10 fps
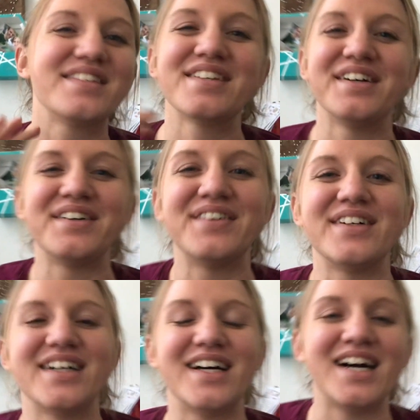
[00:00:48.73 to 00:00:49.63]

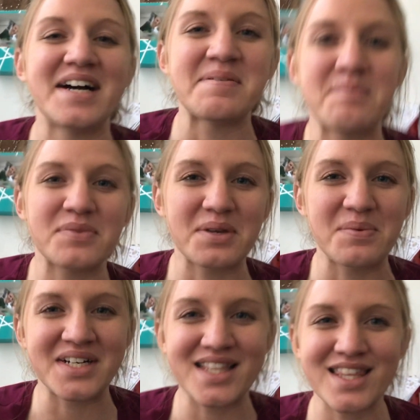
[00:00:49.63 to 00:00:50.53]
So
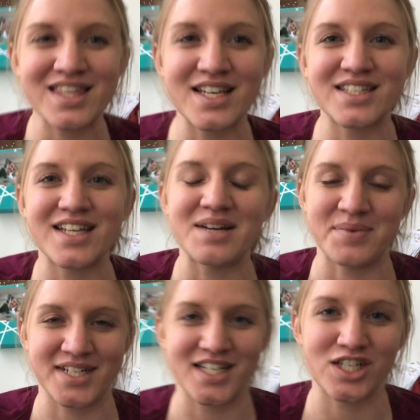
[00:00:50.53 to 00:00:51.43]
one of the things that I
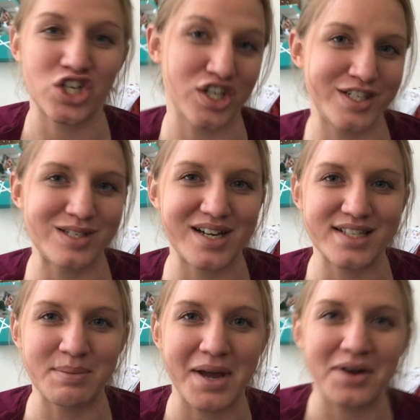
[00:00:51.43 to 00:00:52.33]
wanted to talk to you
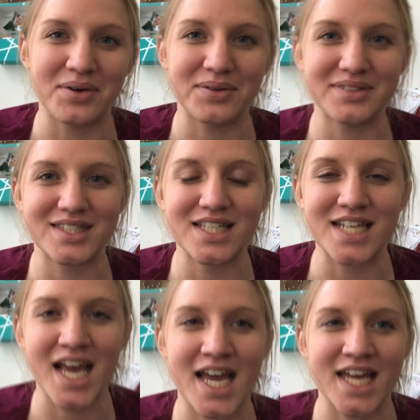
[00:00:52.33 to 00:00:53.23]
guys about
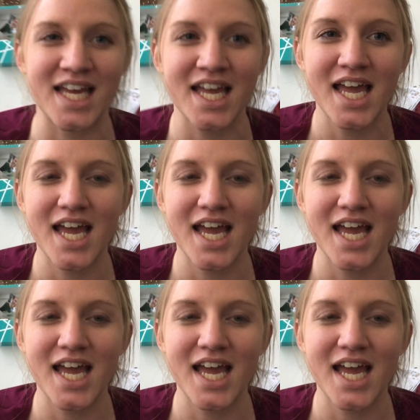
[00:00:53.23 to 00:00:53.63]
today,